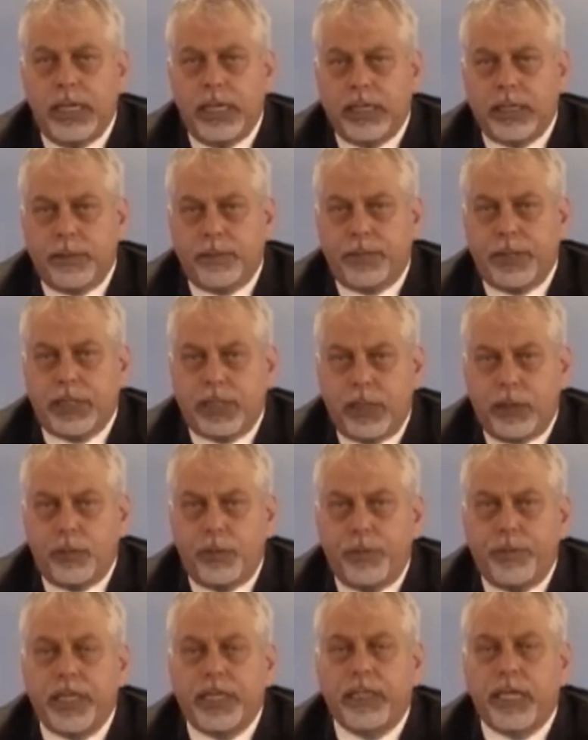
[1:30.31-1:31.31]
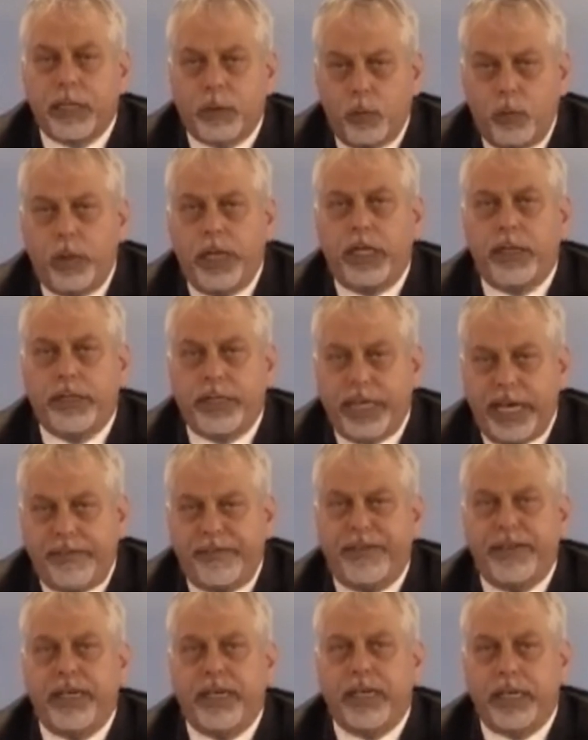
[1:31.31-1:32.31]
It's a peace agreement that will
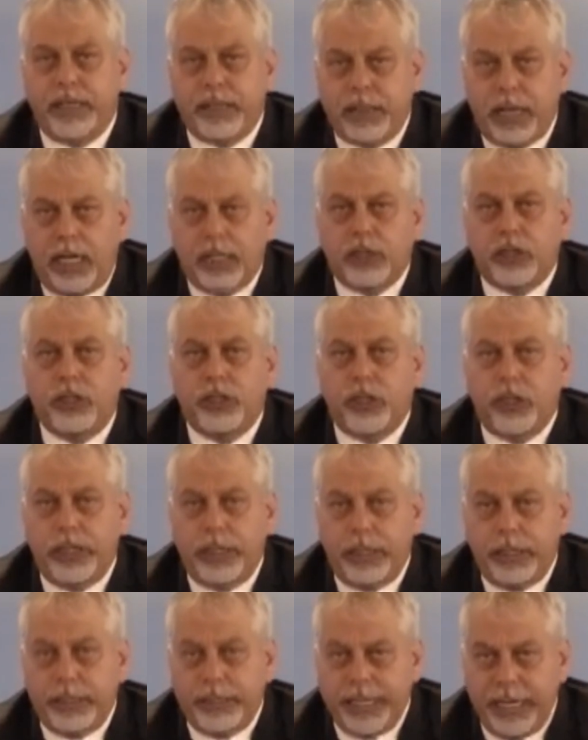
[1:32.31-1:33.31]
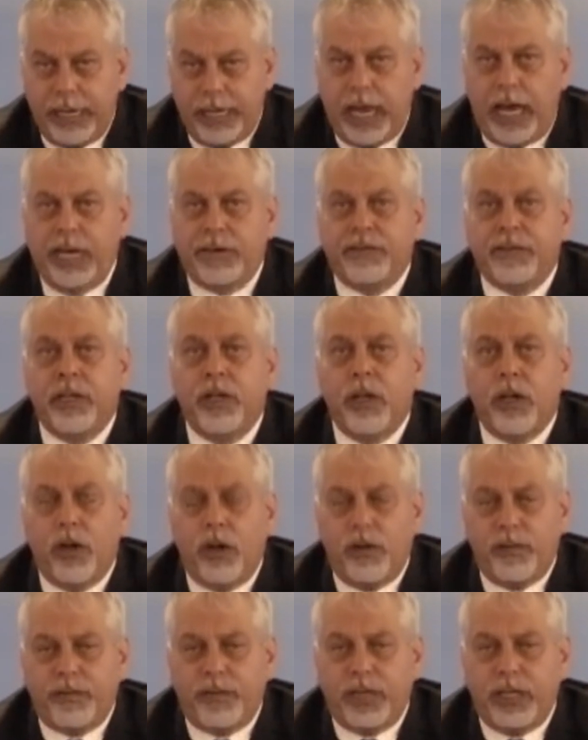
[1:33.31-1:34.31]
definitely touch the lives
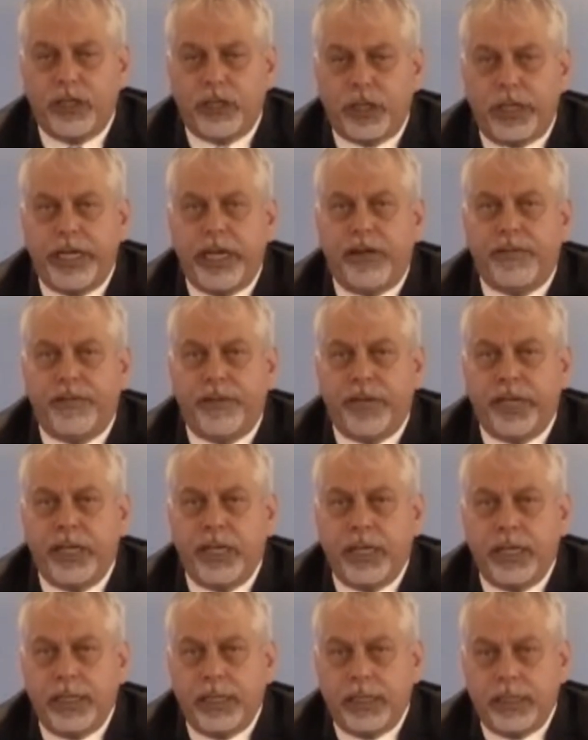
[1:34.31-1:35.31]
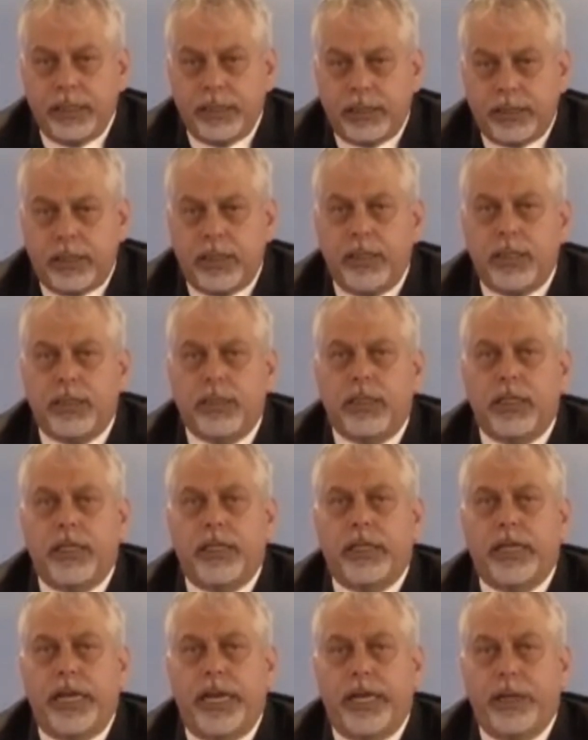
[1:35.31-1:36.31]
of each and every
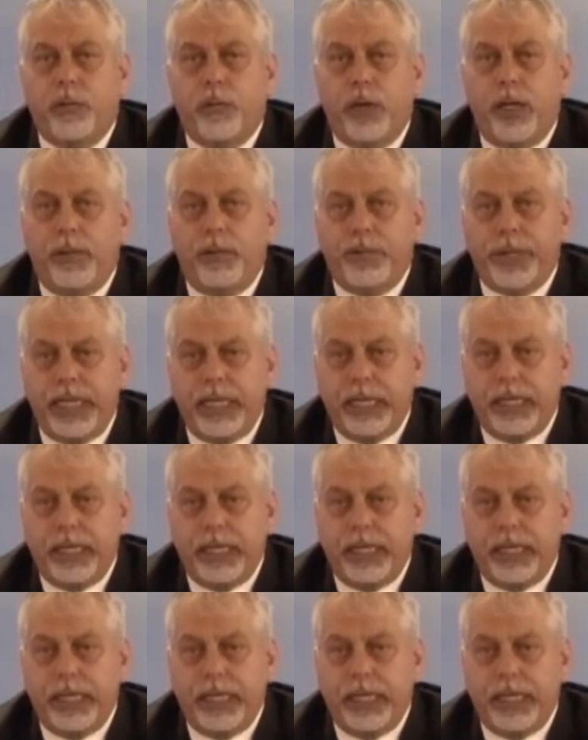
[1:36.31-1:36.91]
citizen and will,